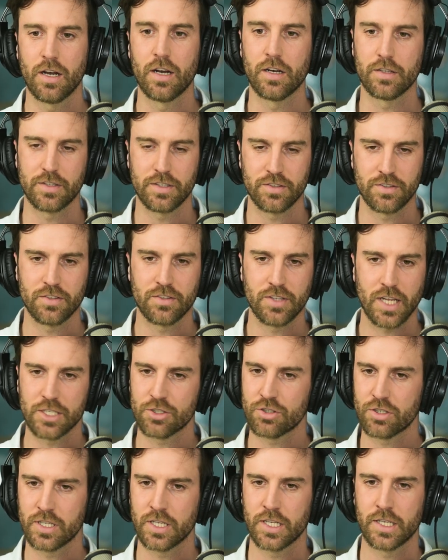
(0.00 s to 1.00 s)
oh, this is
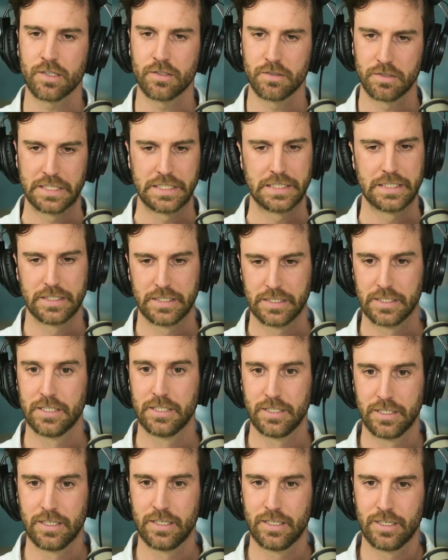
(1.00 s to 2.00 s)
actually
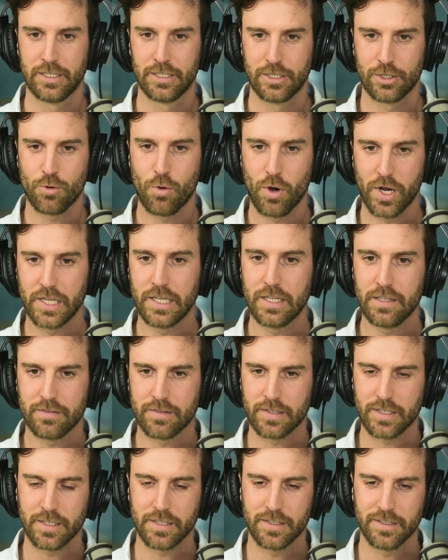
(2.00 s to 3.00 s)
quite
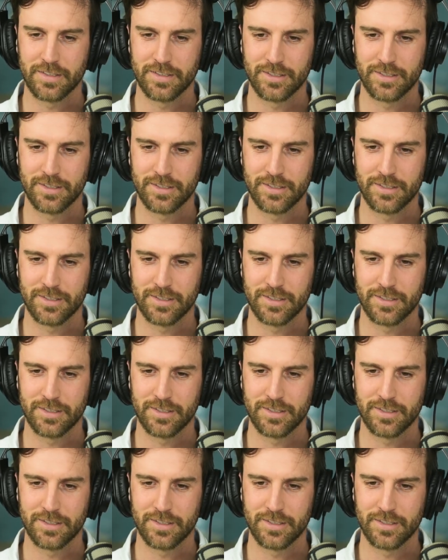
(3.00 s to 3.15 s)
easy.